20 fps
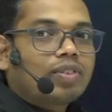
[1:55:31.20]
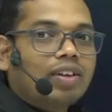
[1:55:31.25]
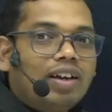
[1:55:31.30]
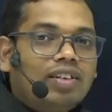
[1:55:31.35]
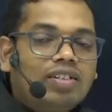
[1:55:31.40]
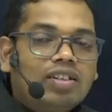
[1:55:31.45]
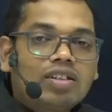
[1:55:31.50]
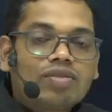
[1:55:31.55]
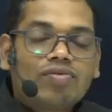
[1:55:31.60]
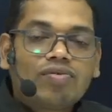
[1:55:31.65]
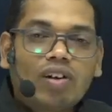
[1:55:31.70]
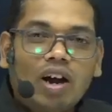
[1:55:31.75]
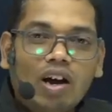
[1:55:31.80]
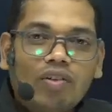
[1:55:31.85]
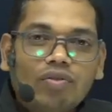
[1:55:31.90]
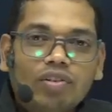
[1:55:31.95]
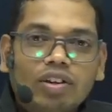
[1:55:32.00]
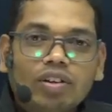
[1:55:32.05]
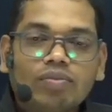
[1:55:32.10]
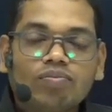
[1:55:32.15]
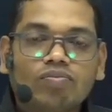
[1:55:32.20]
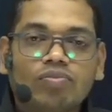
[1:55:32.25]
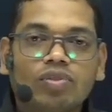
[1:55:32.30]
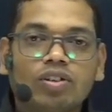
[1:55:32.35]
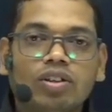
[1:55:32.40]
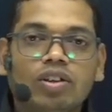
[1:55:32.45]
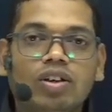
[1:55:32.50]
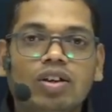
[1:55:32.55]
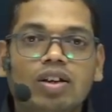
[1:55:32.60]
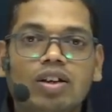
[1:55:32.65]
and this flowering
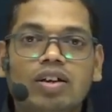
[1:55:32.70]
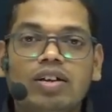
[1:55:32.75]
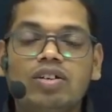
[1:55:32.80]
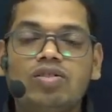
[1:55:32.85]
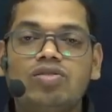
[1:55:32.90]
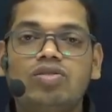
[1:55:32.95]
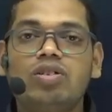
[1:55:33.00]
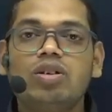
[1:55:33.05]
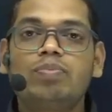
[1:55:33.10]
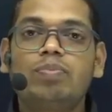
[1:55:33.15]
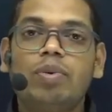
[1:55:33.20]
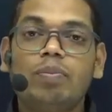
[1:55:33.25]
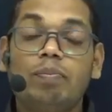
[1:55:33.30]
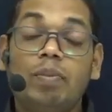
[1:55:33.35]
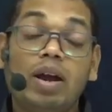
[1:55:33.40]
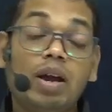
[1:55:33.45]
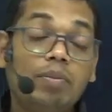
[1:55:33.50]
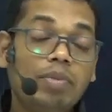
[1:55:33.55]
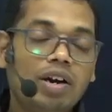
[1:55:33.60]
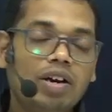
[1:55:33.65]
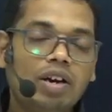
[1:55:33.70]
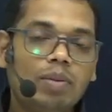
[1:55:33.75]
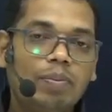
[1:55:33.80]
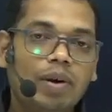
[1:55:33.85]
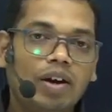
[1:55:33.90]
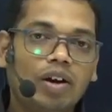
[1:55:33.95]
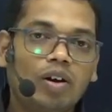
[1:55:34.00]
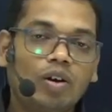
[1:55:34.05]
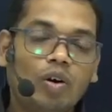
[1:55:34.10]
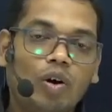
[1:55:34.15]
is may be
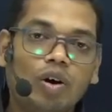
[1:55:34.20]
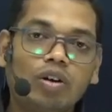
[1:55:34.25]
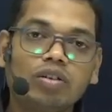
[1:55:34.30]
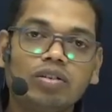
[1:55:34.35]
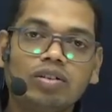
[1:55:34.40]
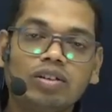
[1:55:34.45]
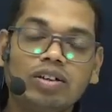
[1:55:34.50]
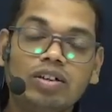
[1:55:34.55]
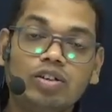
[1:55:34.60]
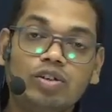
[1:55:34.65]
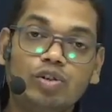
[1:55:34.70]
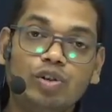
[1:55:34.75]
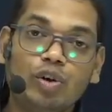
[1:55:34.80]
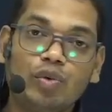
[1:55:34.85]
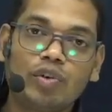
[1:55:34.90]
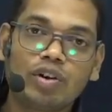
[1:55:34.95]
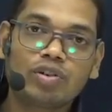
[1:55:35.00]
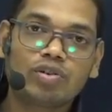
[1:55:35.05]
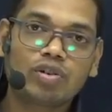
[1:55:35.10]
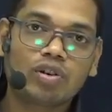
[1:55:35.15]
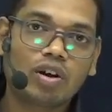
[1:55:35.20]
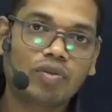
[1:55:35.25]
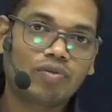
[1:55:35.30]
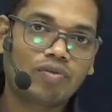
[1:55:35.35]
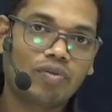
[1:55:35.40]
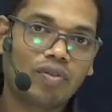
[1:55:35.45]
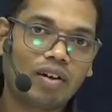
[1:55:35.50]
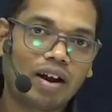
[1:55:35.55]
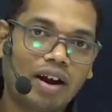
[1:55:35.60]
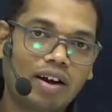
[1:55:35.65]
dependent on the duration
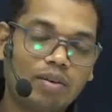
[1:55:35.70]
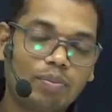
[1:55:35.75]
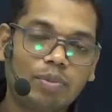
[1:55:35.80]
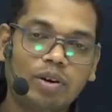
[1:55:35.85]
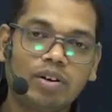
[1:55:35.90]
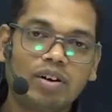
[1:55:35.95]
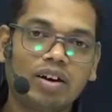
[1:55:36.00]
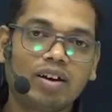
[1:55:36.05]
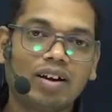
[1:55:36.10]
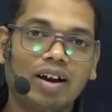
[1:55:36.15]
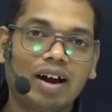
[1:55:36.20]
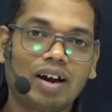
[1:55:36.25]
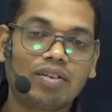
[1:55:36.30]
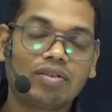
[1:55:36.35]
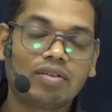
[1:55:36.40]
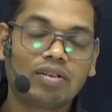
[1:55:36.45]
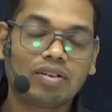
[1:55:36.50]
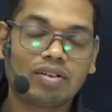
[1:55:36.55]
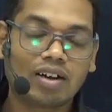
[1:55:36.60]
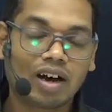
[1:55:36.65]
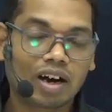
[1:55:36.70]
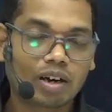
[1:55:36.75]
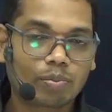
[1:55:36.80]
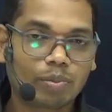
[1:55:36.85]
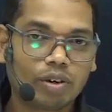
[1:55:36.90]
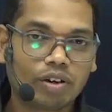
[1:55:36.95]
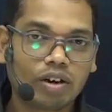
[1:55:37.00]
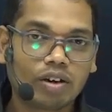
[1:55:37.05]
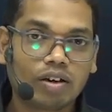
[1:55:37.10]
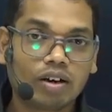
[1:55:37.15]
of light period and dark
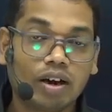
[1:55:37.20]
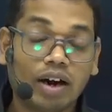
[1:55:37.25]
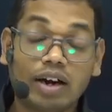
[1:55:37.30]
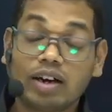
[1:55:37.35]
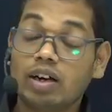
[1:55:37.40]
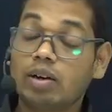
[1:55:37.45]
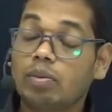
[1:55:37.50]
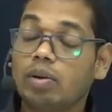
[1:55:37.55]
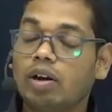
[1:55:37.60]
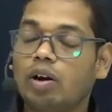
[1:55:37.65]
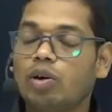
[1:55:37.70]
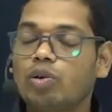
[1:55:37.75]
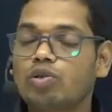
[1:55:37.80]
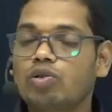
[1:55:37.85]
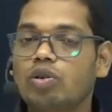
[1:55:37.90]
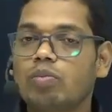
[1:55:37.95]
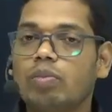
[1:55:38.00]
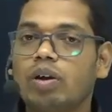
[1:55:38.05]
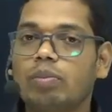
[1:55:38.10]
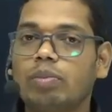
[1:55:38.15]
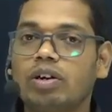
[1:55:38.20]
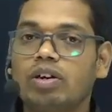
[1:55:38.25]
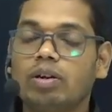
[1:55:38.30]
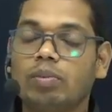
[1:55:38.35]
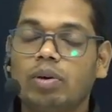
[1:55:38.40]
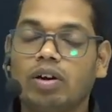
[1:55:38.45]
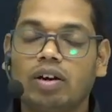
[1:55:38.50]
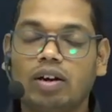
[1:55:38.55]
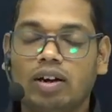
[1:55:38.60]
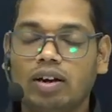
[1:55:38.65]
period, and it also may be
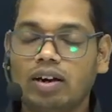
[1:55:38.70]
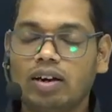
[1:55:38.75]
dependent